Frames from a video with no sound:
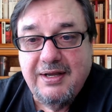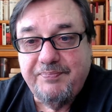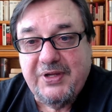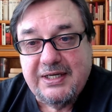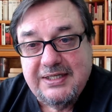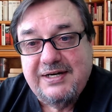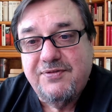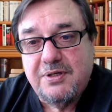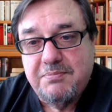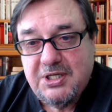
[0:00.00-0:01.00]
And
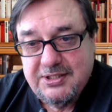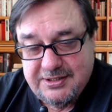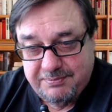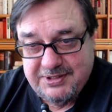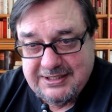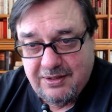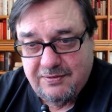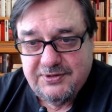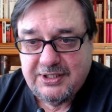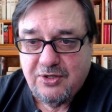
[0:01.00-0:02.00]
even amongst
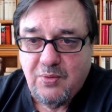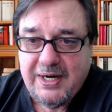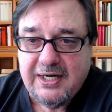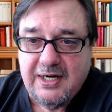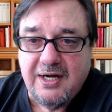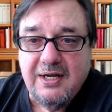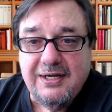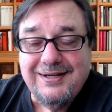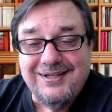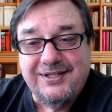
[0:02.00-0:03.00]
themselves in Cuenca,
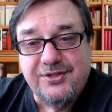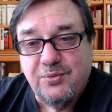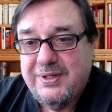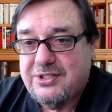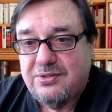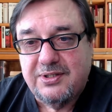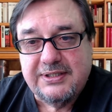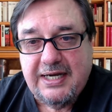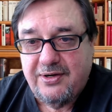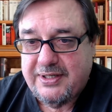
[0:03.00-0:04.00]
the rich look
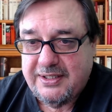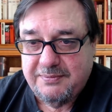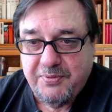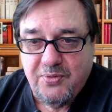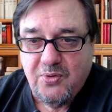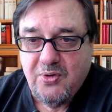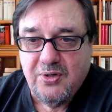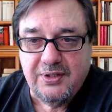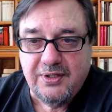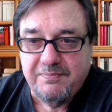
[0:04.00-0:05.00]
down on the poor,
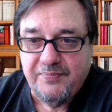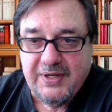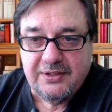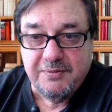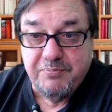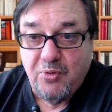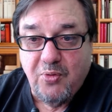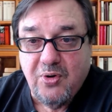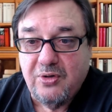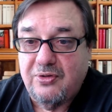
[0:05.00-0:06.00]
and the
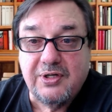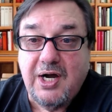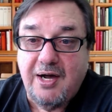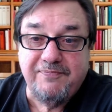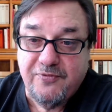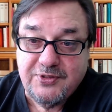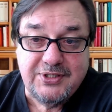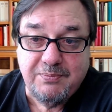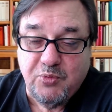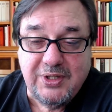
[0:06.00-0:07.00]
poor look up for
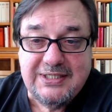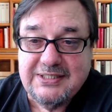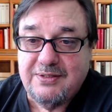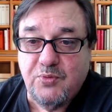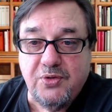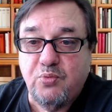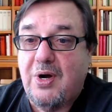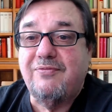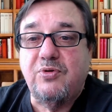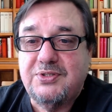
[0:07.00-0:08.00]
some reason with
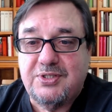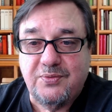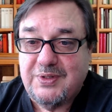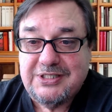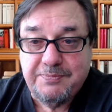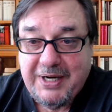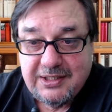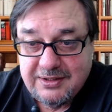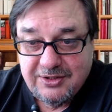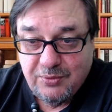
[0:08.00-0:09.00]
reverence and
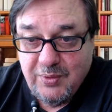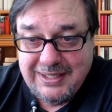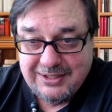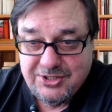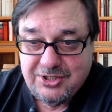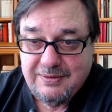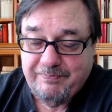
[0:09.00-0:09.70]
respect at the rich.